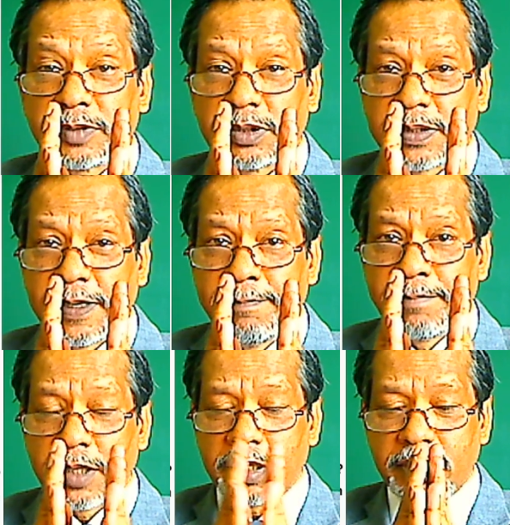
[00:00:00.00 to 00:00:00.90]
Okay,
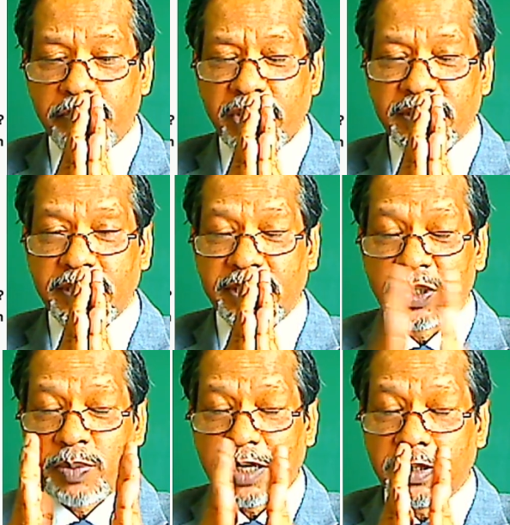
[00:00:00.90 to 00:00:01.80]
compressed and
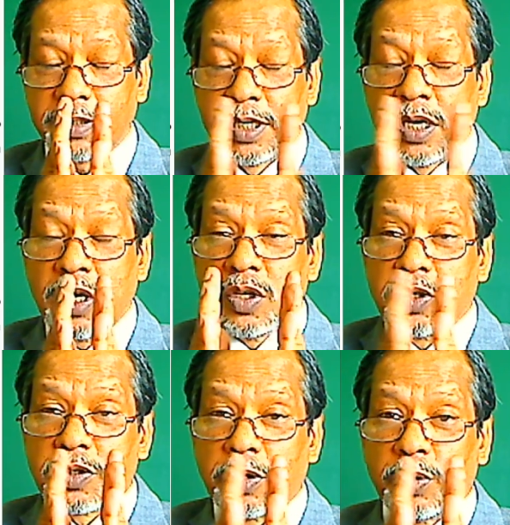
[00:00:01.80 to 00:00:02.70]
expanded.
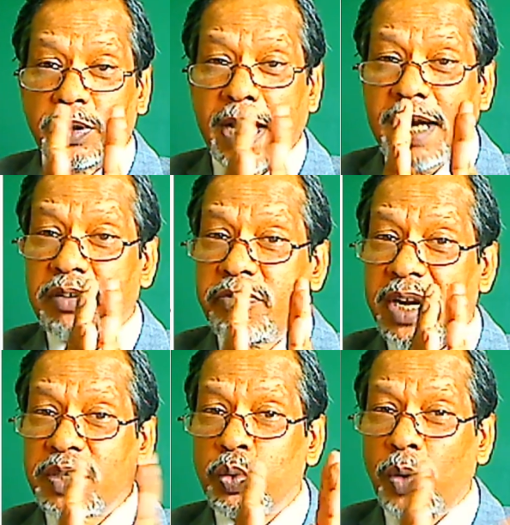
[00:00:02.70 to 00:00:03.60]
So that
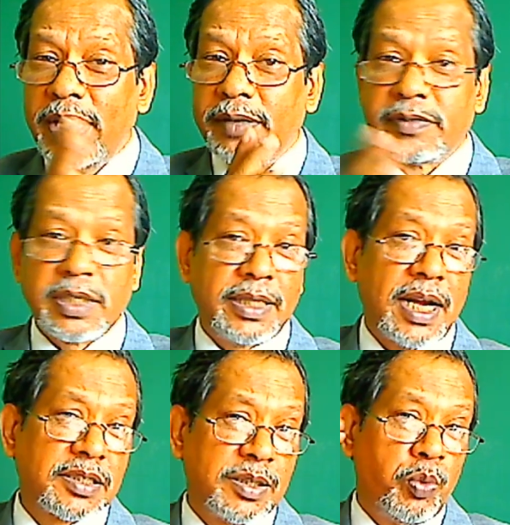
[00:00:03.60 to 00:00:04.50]
creates waves, and
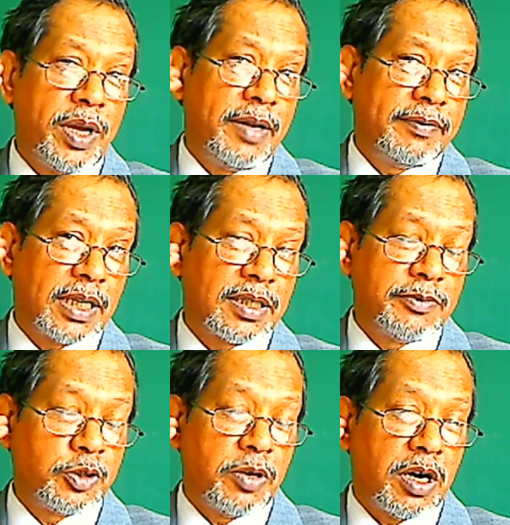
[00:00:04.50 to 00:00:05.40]
that's the wave that
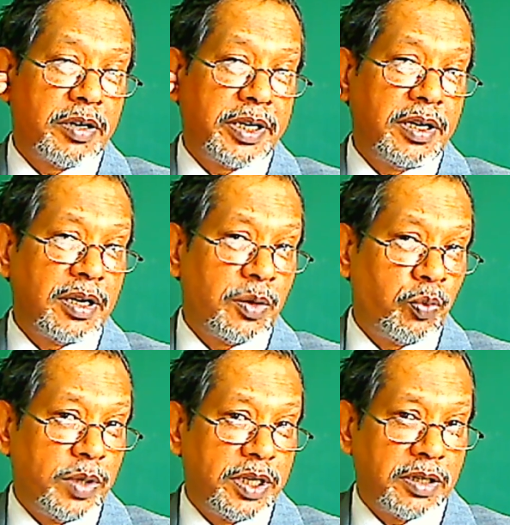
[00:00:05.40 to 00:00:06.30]
comes to our ear
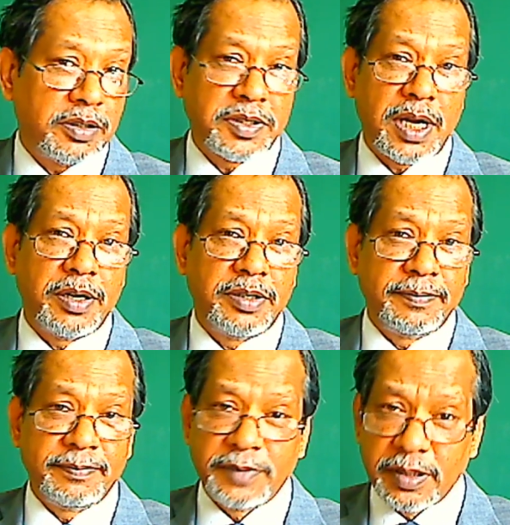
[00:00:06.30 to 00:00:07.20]
and we hear the sound.
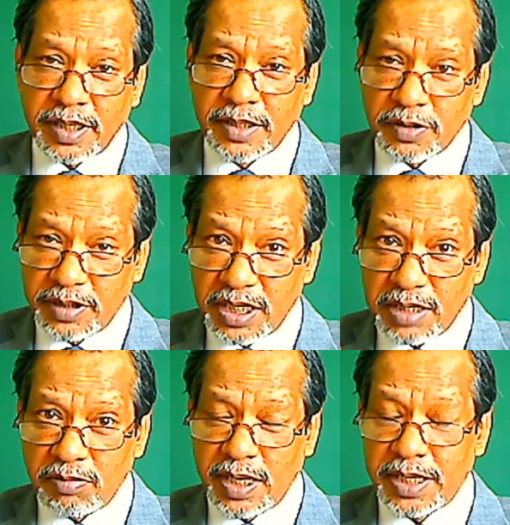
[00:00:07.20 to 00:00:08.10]
Okay, so they
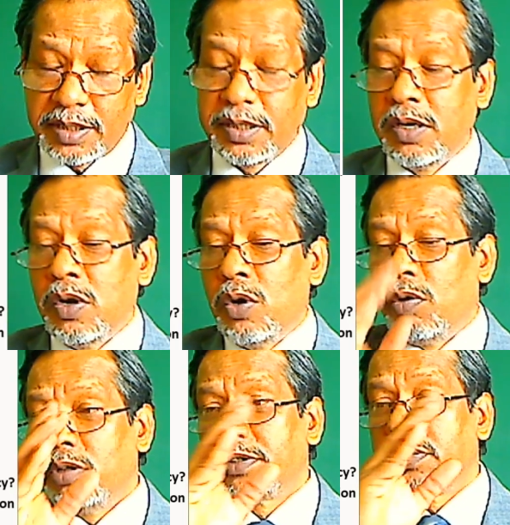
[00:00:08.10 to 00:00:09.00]
are related.
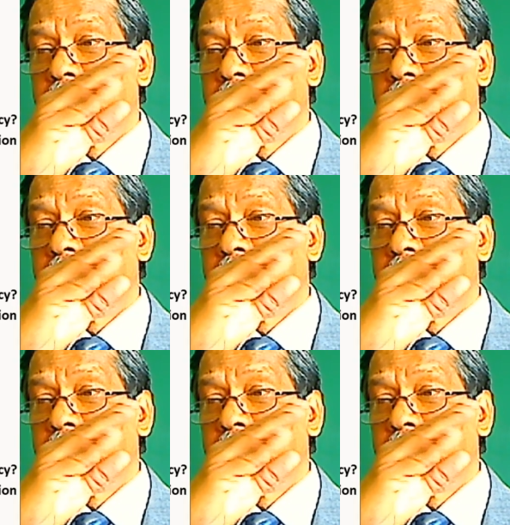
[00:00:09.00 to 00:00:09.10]
Also,